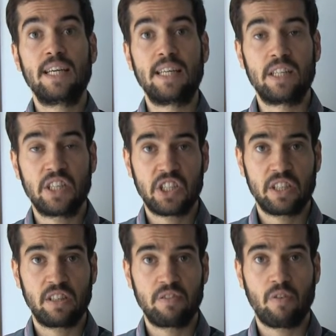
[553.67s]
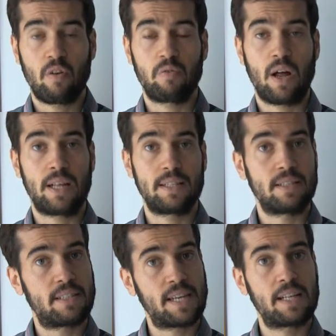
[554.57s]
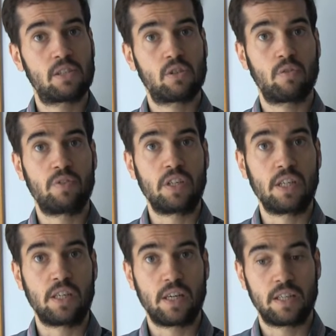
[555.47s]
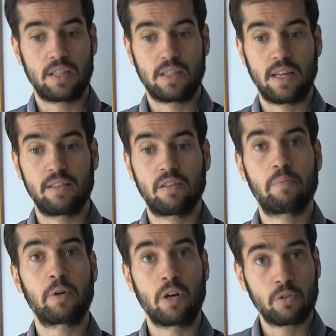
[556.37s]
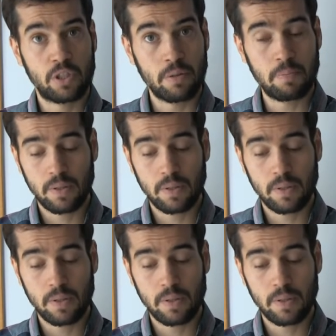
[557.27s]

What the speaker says: initiative and the sense of the entrepreneurship.